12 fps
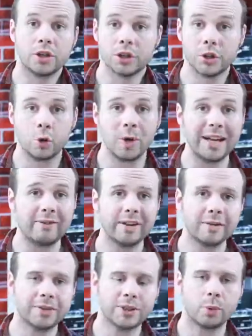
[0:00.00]
So
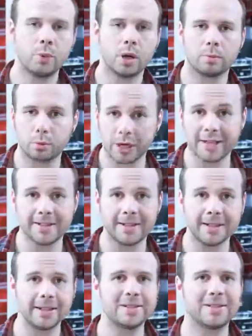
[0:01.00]
even if someone breaks
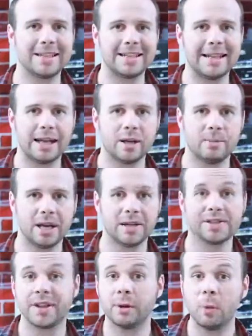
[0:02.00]
into the
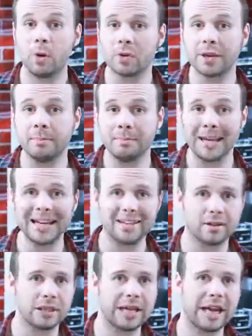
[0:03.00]
database, they won't
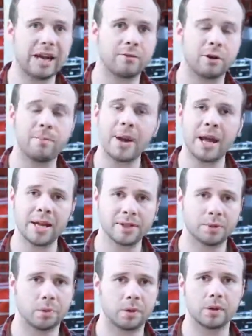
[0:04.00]
immediately have your
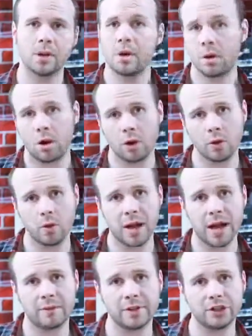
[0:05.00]
password. All they'll
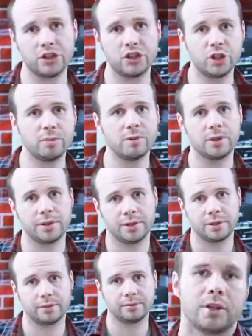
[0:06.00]
have is
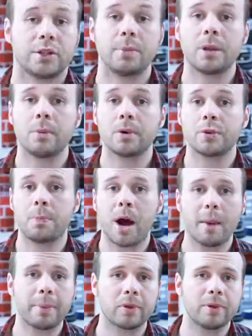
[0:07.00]
gibberish. Some of the most
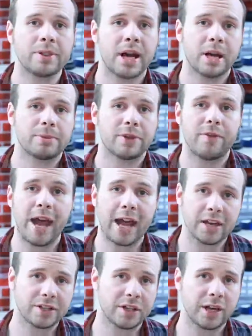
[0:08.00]
popular types of
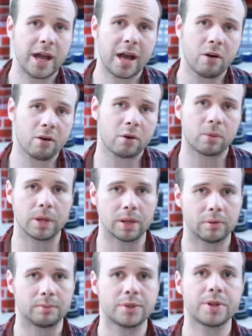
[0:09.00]
hashing
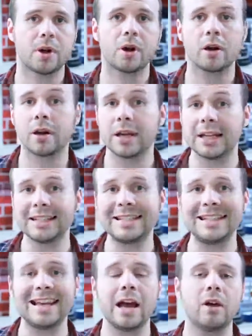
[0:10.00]
algorithms are
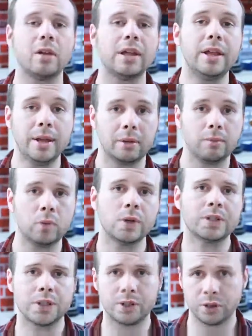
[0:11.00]
NTLM,
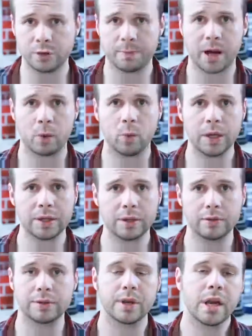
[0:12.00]
which is used by
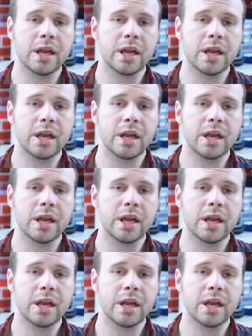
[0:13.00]
Windows,